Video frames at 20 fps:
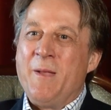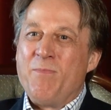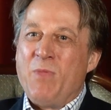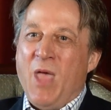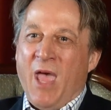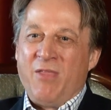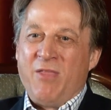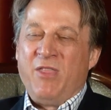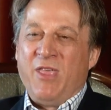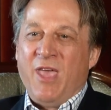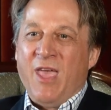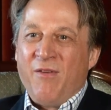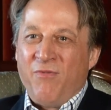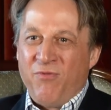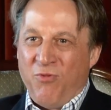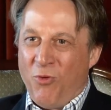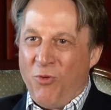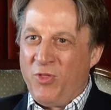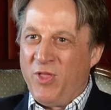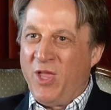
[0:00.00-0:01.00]

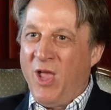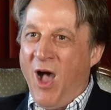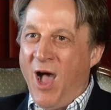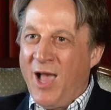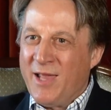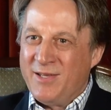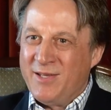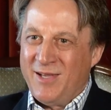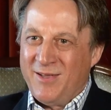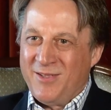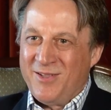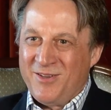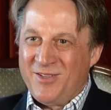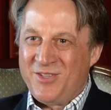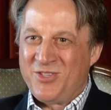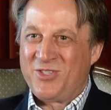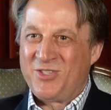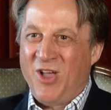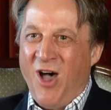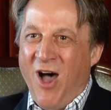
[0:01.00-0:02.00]
therefore the idea that a
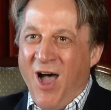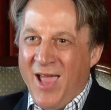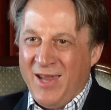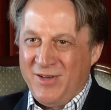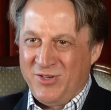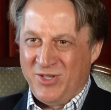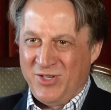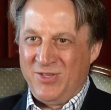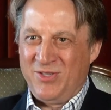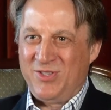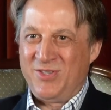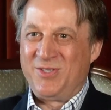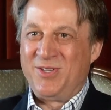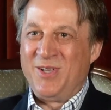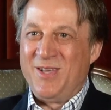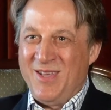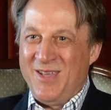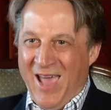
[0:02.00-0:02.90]
scientist